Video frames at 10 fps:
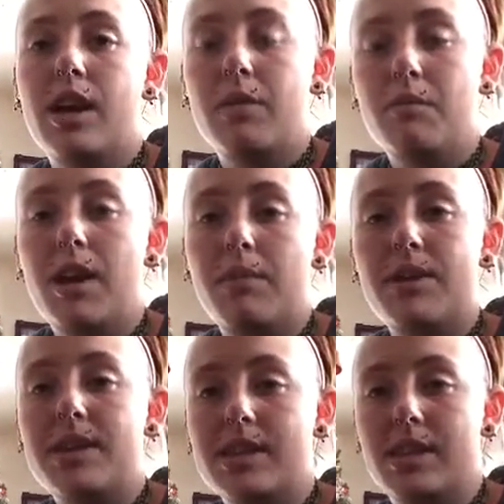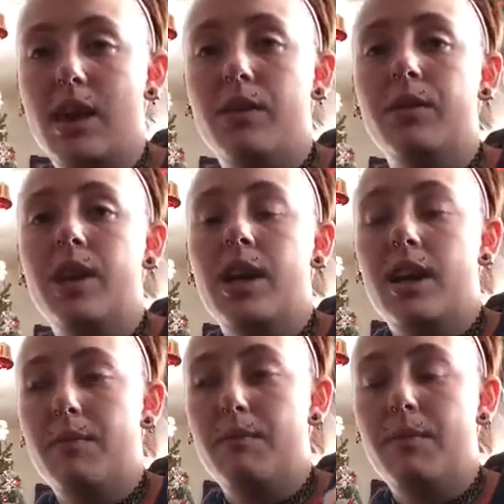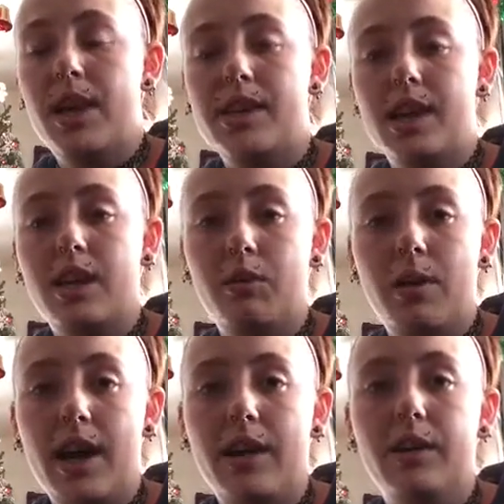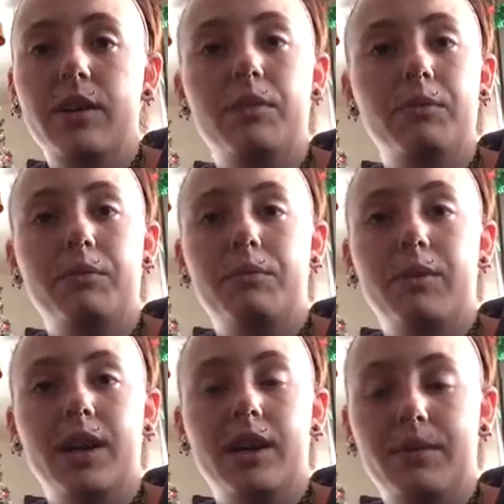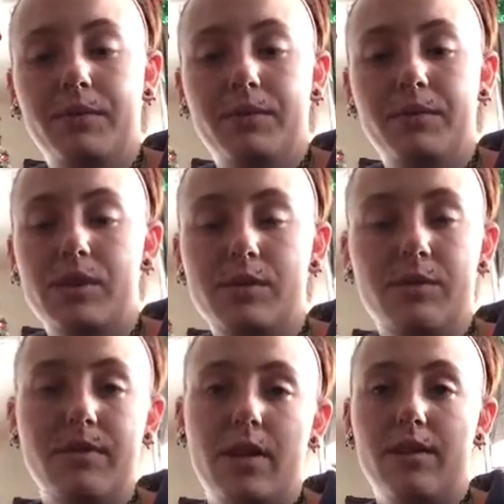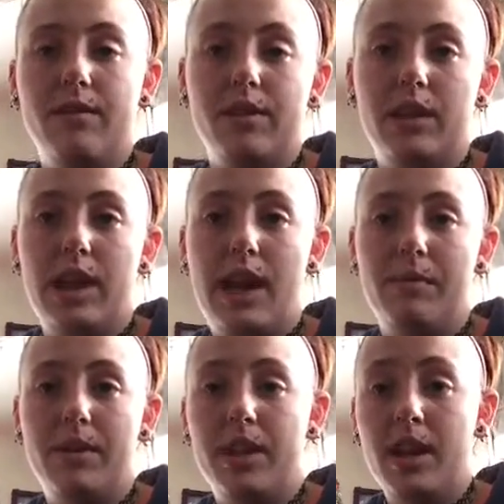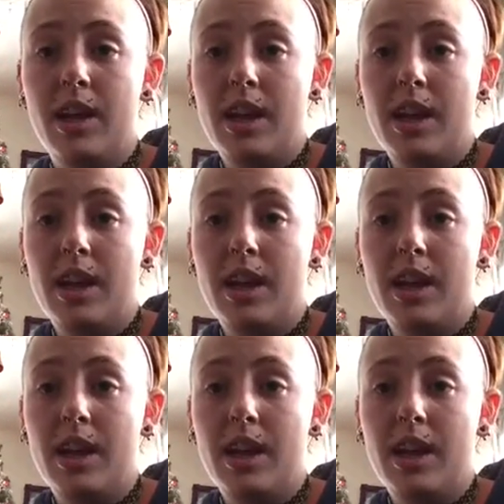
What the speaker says: It may be slow, it may take a while, but just be faithful, it'll happen.